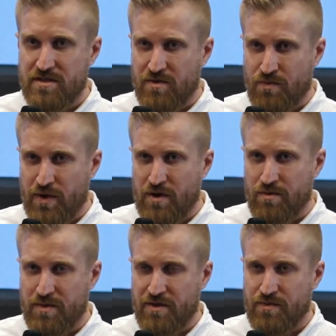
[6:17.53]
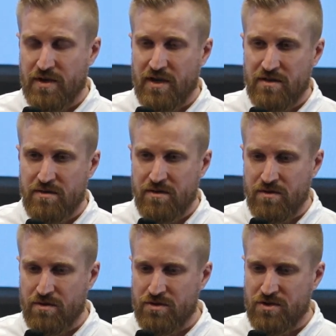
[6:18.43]
and we hope that we can
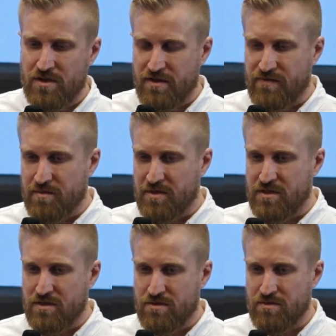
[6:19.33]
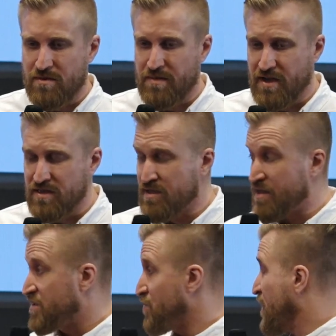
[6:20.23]
launch delivery business soon in Pakistan
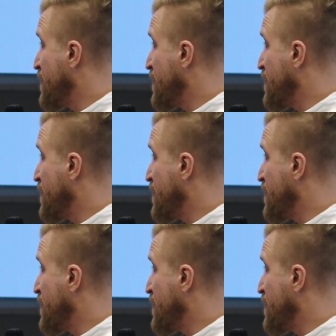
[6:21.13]
as well.